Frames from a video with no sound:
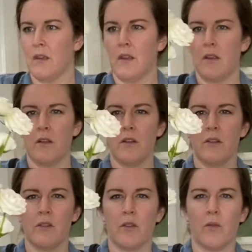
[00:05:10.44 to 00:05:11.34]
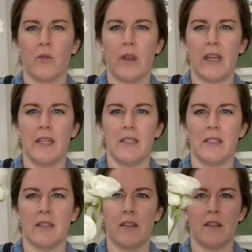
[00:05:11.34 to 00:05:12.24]
Here is a
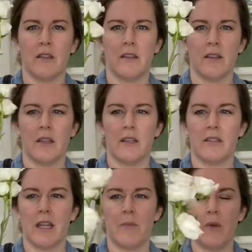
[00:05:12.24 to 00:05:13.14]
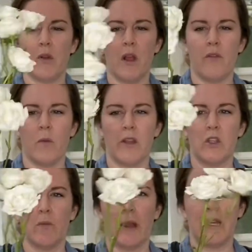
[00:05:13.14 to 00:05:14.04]
great example of when
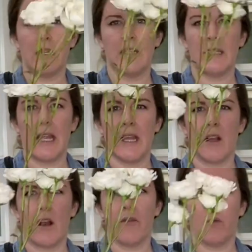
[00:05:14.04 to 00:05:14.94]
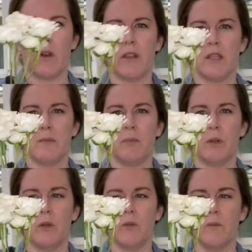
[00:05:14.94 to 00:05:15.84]
you might need to take off one of these
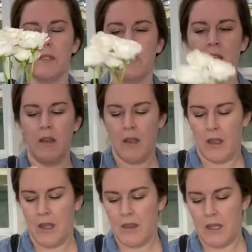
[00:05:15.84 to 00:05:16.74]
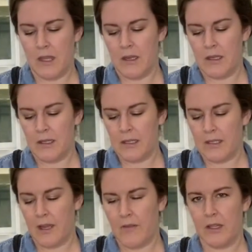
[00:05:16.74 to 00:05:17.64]
blooms and then
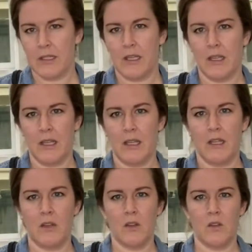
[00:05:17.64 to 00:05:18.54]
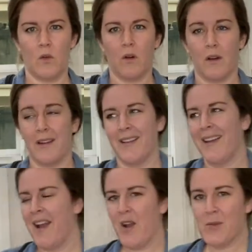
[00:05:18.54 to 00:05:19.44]
save it in your,
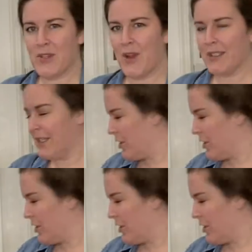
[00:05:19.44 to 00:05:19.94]
I almost called it a